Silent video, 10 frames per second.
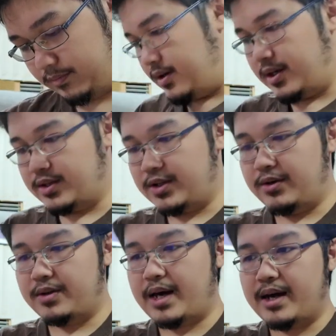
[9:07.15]
Okay,
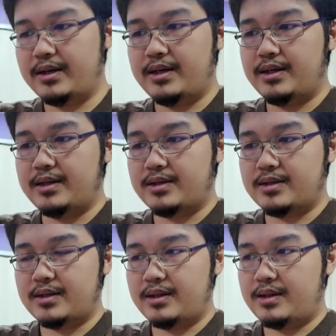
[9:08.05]
so that
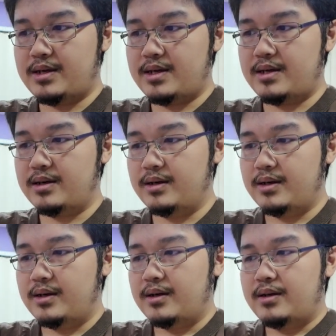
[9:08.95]
is the
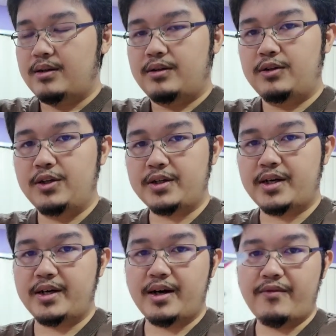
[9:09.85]
look
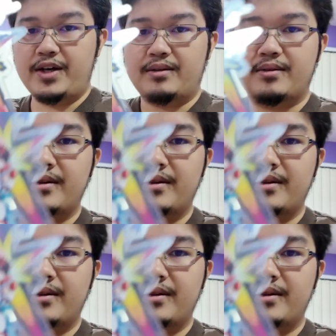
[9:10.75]
of it.